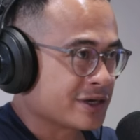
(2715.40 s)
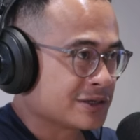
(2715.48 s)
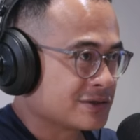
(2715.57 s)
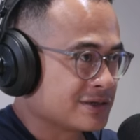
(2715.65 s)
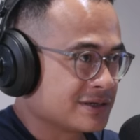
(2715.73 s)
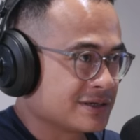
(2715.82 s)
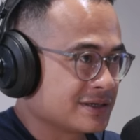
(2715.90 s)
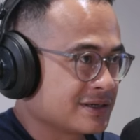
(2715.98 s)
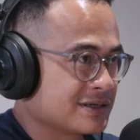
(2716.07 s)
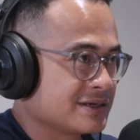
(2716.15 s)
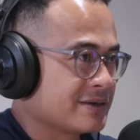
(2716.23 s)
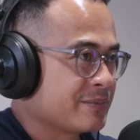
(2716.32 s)
talking to
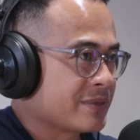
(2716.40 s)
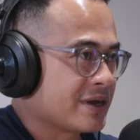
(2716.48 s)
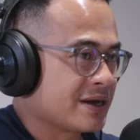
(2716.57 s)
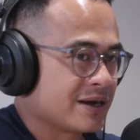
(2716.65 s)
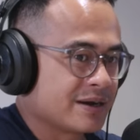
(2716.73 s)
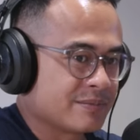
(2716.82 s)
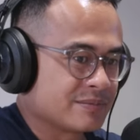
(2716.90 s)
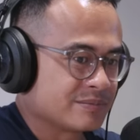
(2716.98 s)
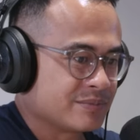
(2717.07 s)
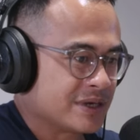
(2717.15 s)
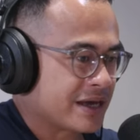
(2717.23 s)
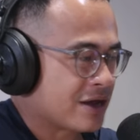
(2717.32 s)

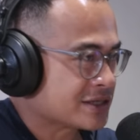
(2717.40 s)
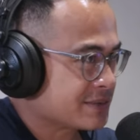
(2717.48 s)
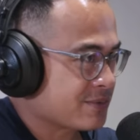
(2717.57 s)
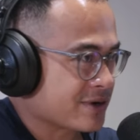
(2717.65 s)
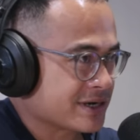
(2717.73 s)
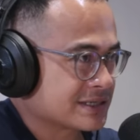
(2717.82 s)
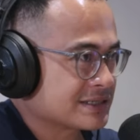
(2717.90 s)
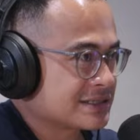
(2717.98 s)
the big enterprise.